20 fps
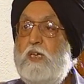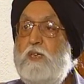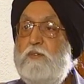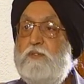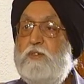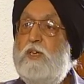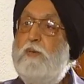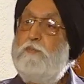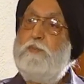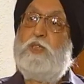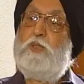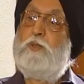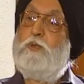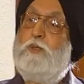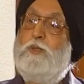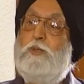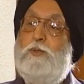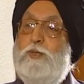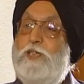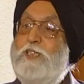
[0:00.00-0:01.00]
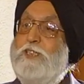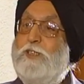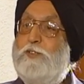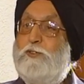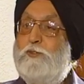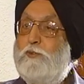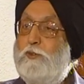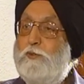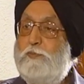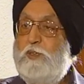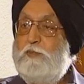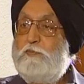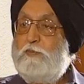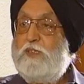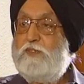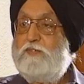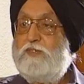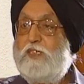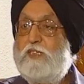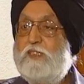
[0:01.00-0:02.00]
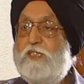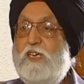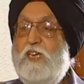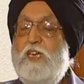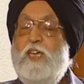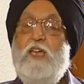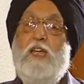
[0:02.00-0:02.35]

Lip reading: if government could do it, it would be perfect.